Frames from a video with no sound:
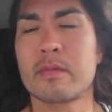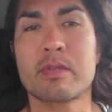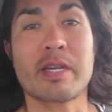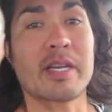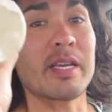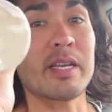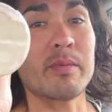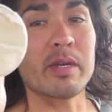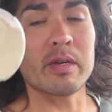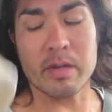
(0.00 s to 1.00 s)
It's not getting any
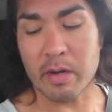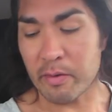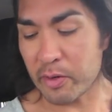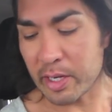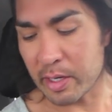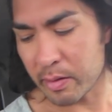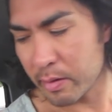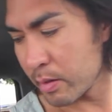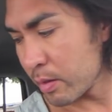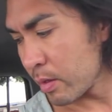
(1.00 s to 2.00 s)
better. All right, forget it.
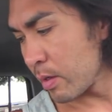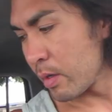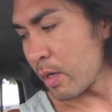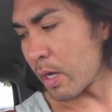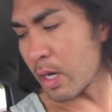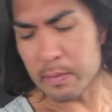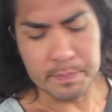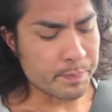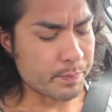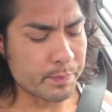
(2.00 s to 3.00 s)

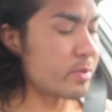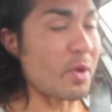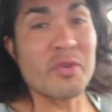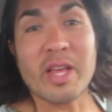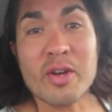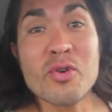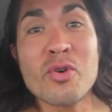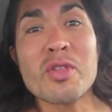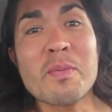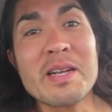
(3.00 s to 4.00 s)
So if you're like,
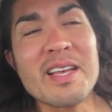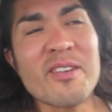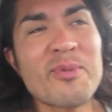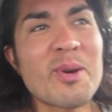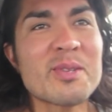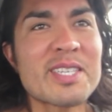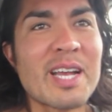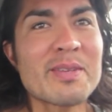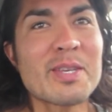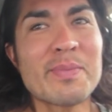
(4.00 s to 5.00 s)
ooh, the banana phone
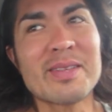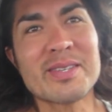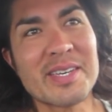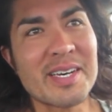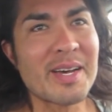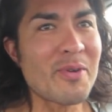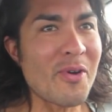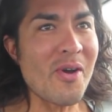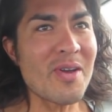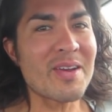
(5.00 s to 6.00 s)
segment's about to come.
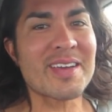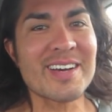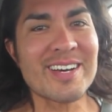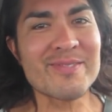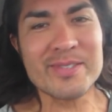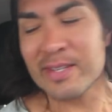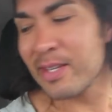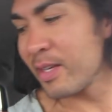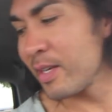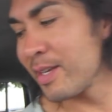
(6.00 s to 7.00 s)
Whoo, here it comes.
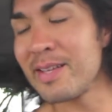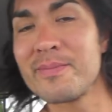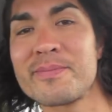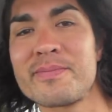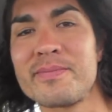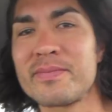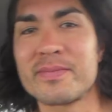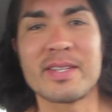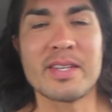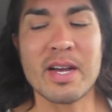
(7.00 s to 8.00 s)

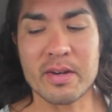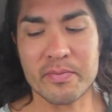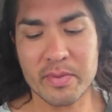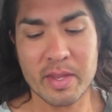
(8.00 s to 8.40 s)
No,